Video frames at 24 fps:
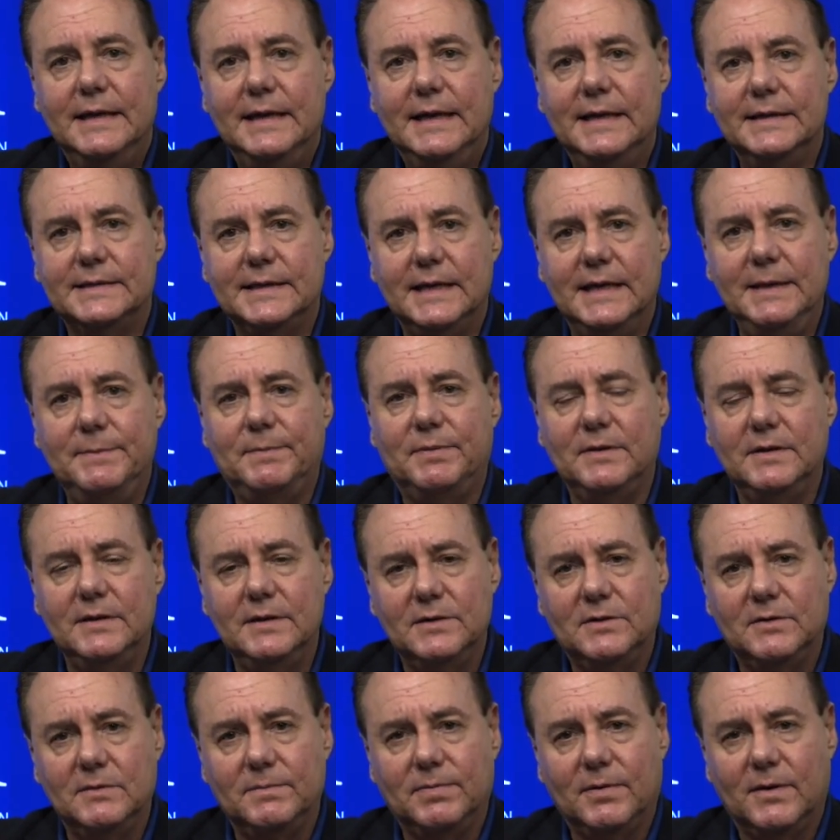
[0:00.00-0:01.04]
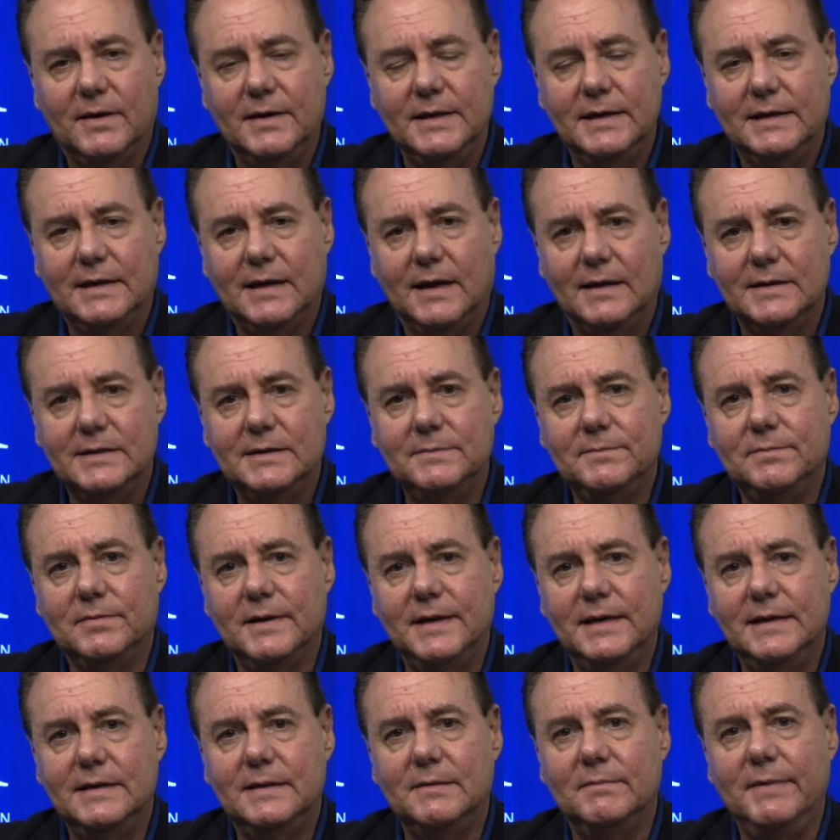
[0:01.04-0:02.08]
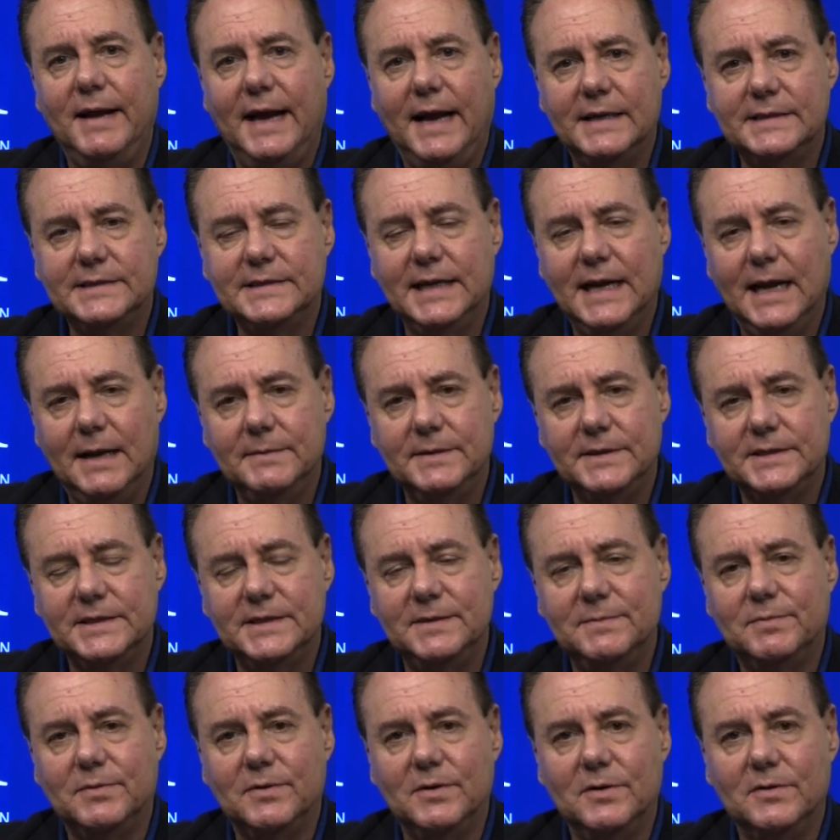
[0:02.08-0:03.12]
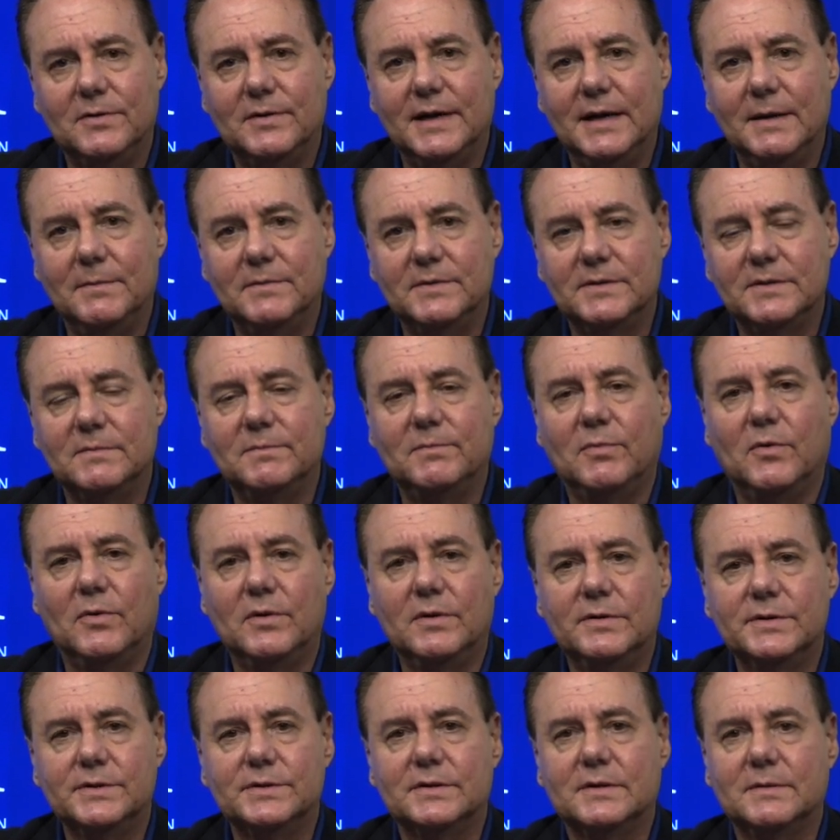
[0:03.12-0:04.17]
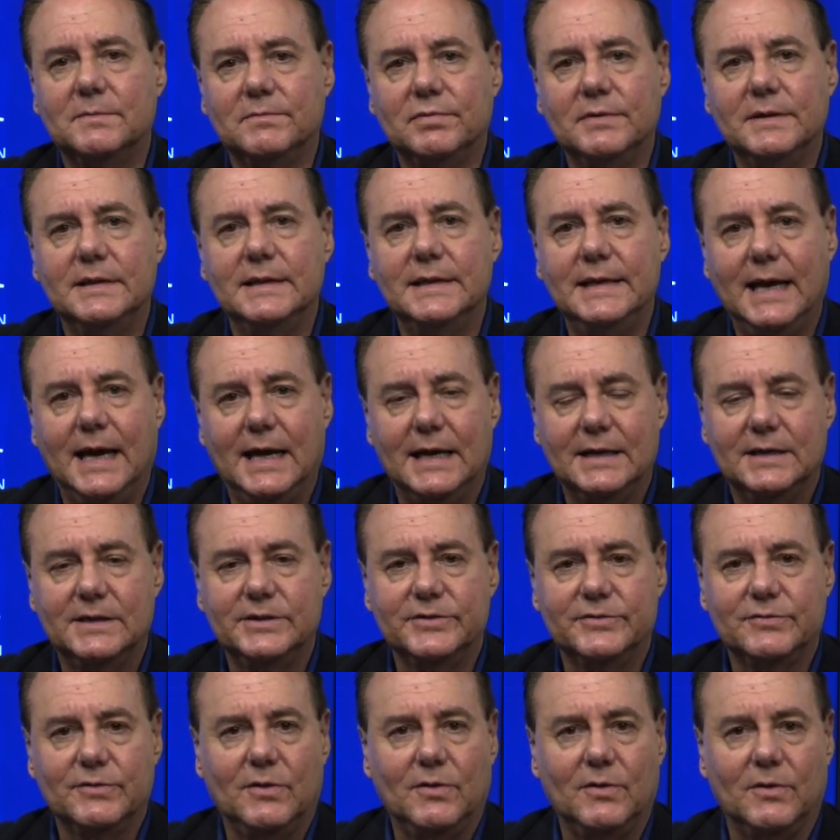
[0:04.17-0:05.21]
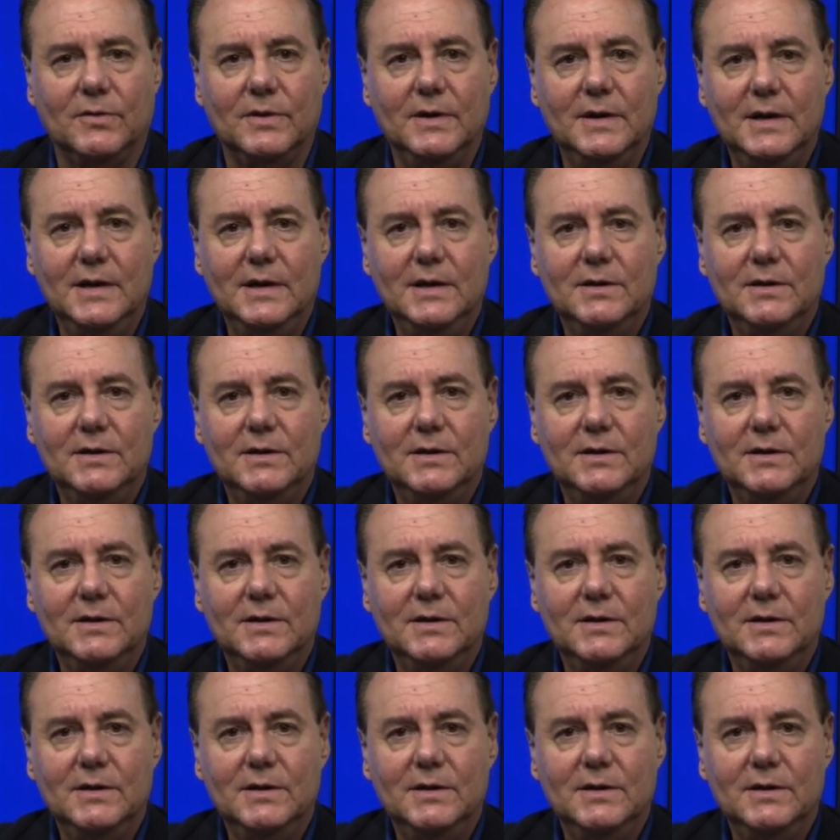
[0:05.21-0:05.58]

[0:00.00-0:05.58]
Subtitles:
has any political party contemplated a mass amnesty program when the borders are completely out of control.